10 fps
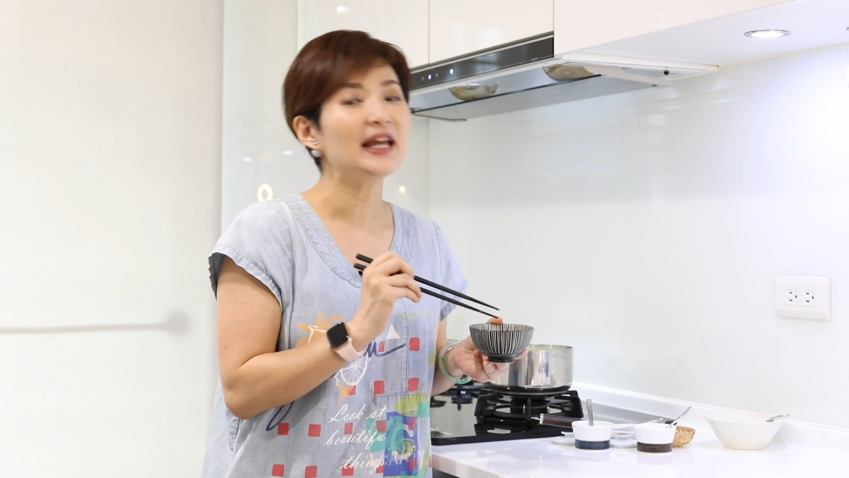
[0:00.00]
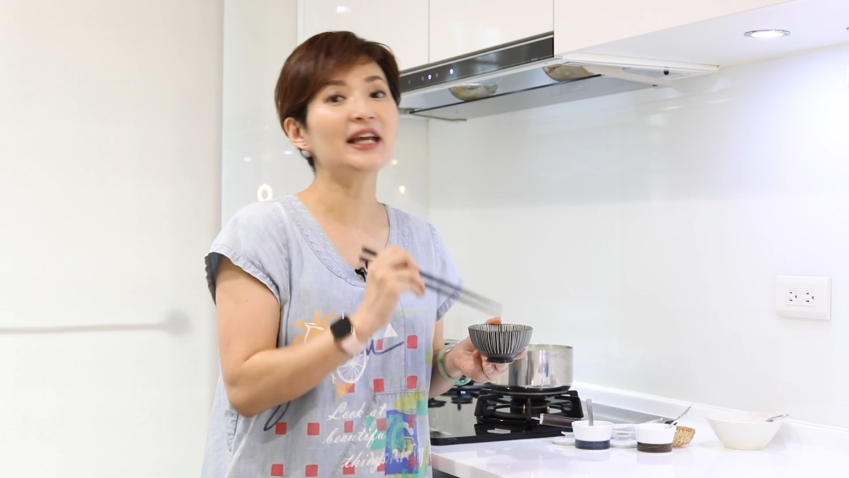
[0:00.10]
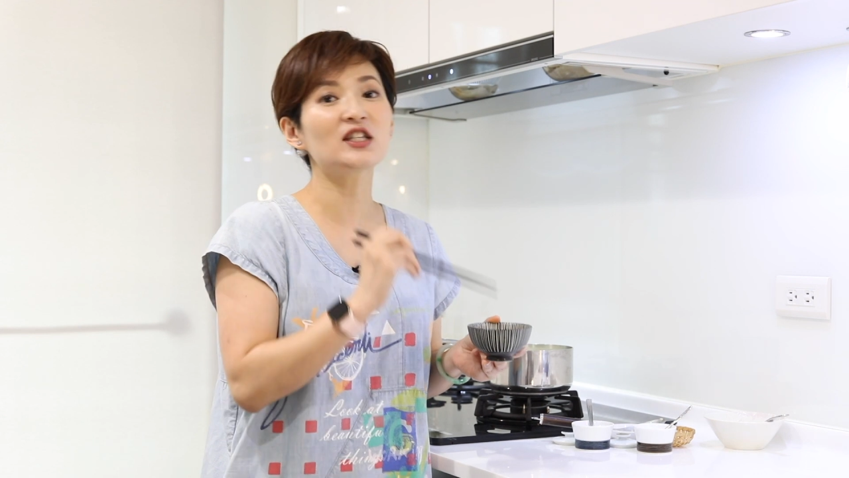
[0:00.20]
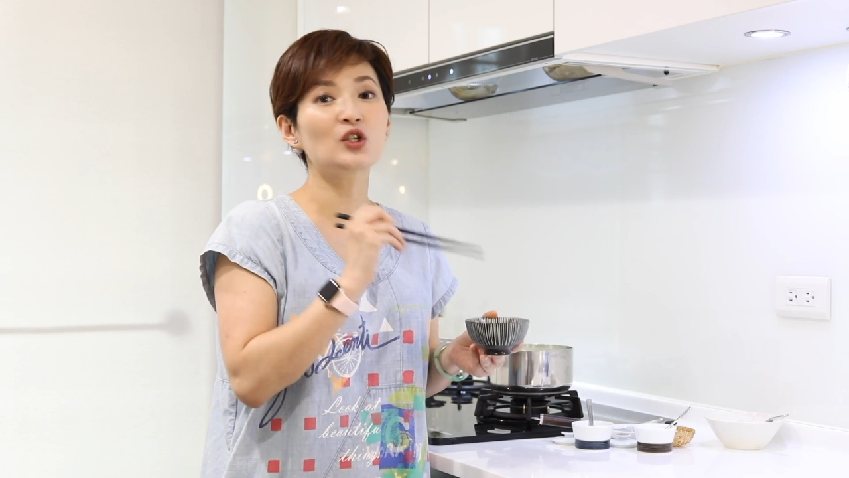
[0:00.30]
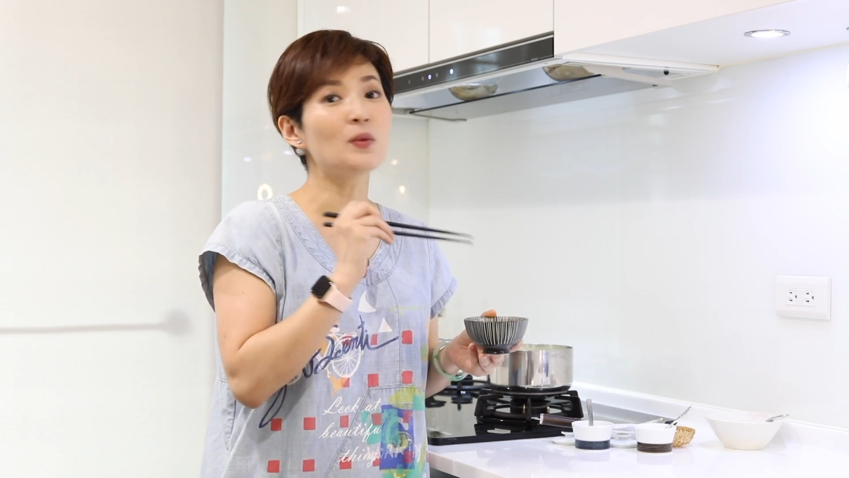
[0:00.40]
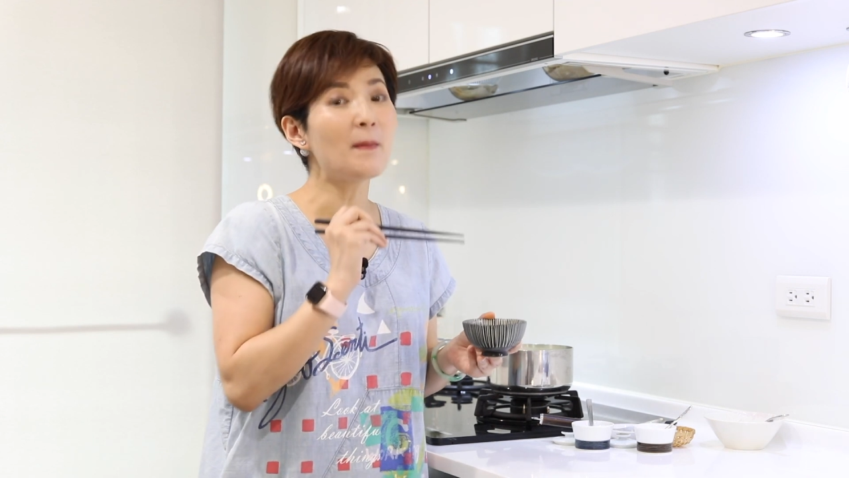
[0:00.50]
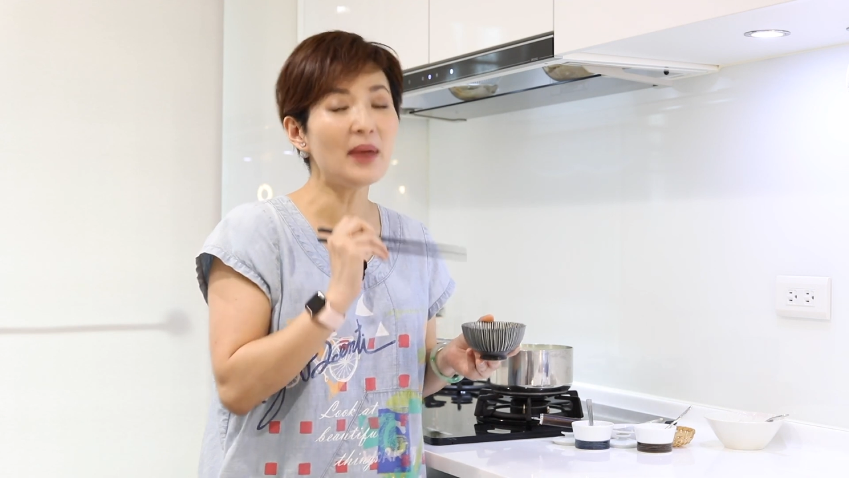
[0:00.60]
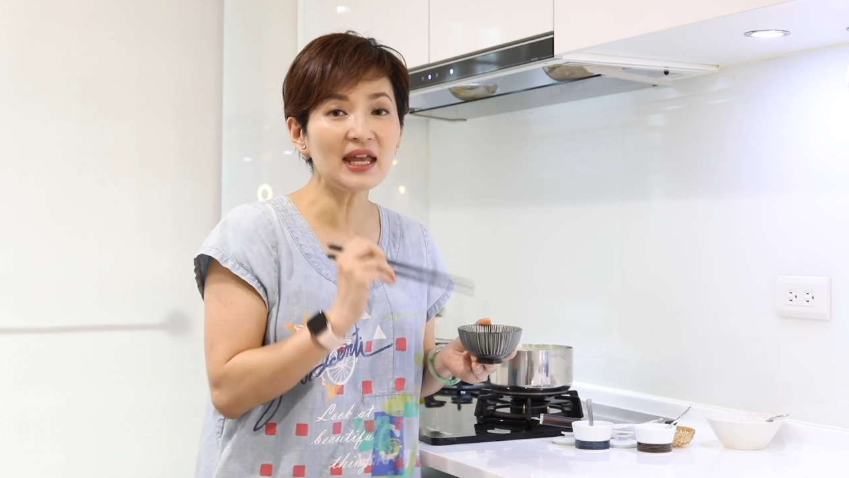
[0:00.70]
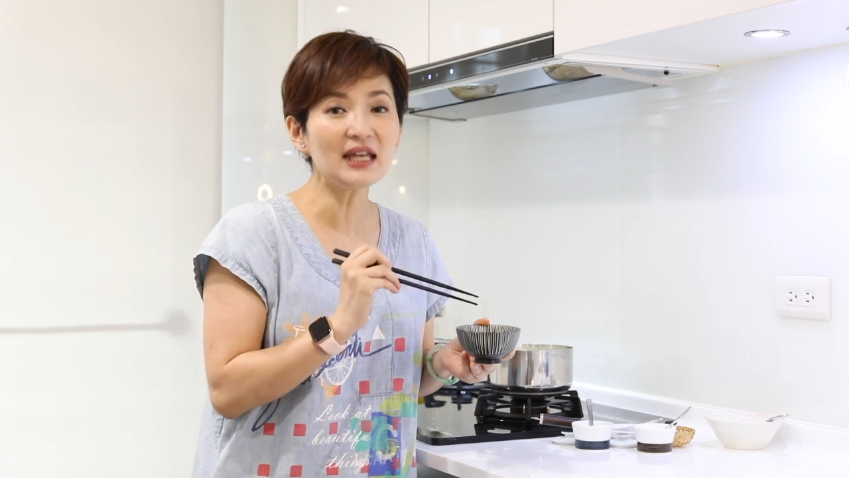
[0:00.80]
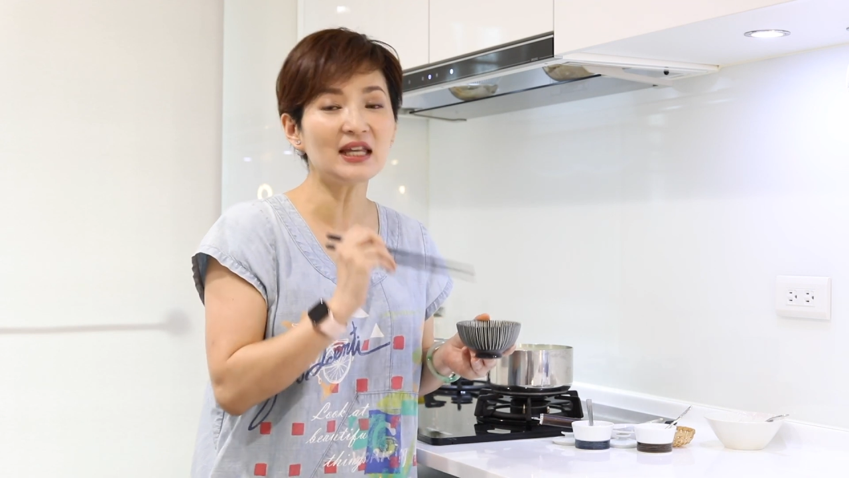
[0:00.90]
It's to
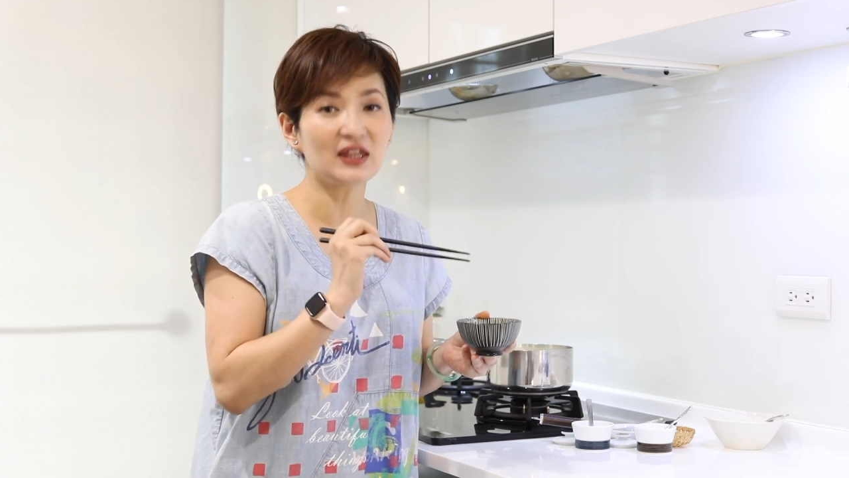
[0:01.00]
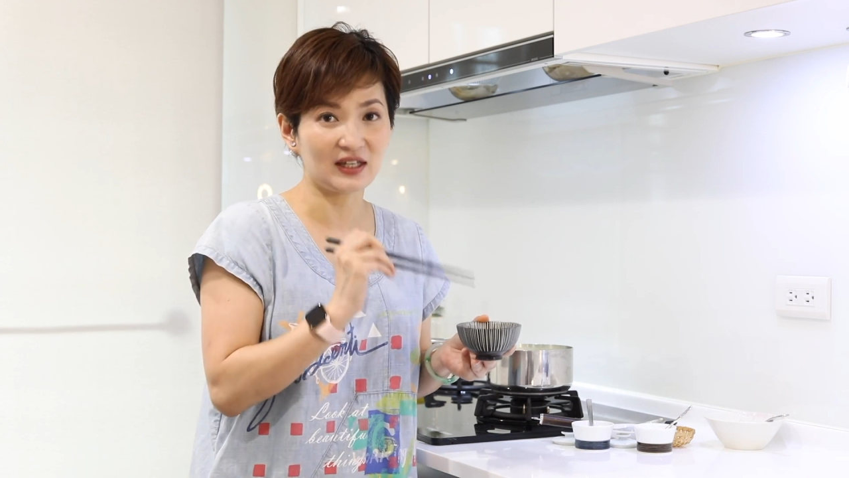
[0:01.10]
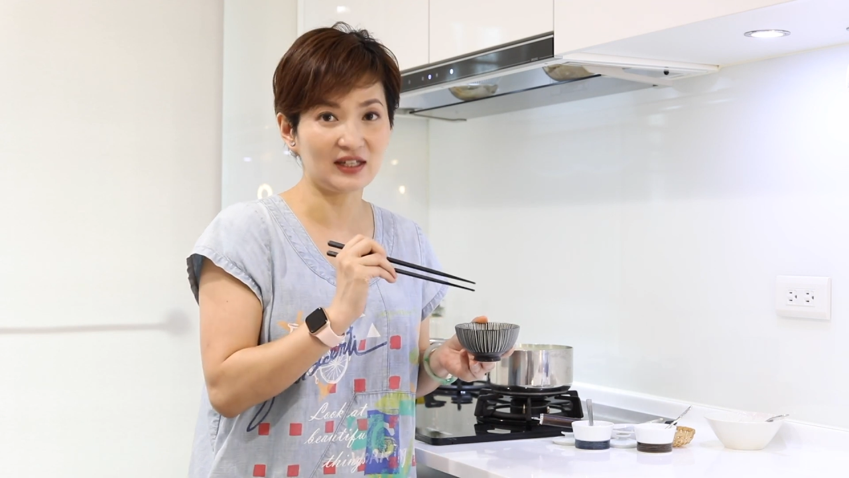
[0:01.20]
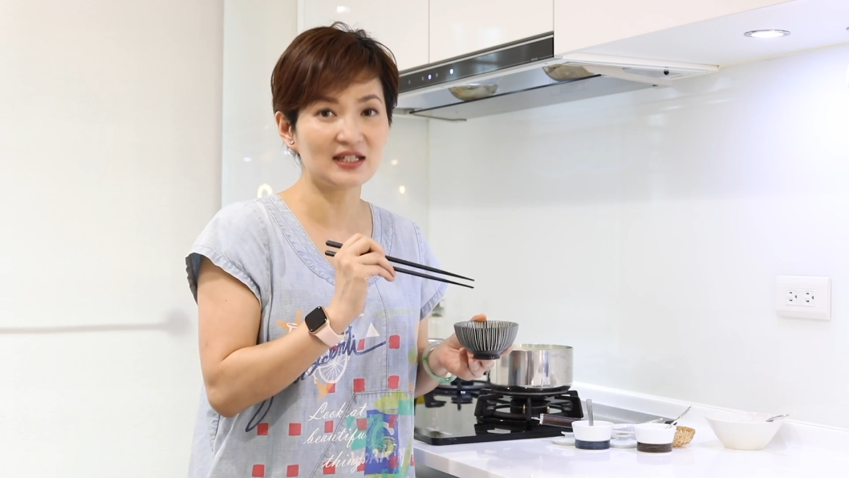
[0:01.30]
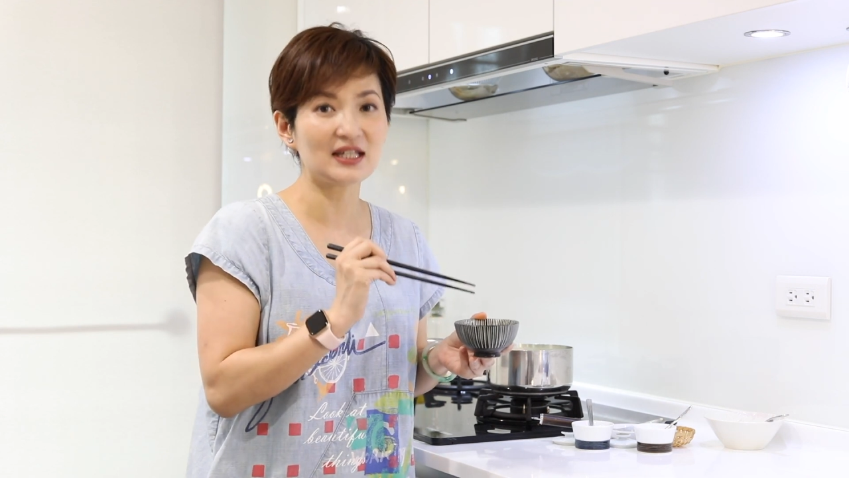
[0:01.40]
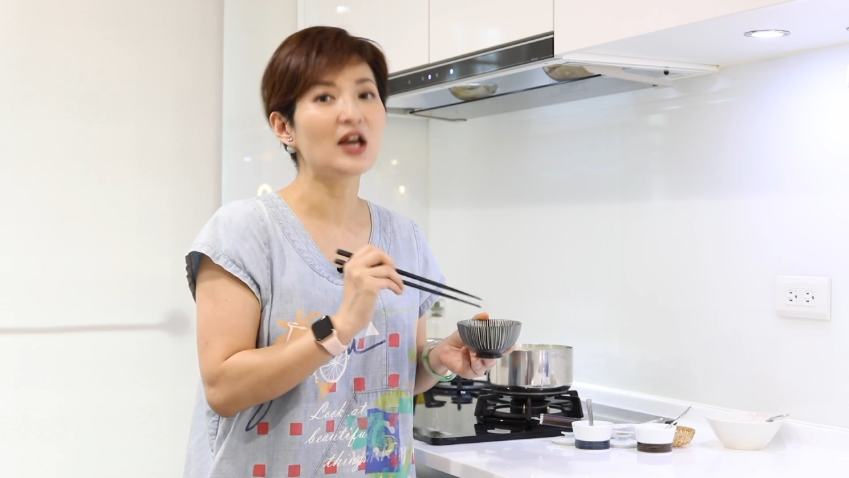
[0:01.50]
make this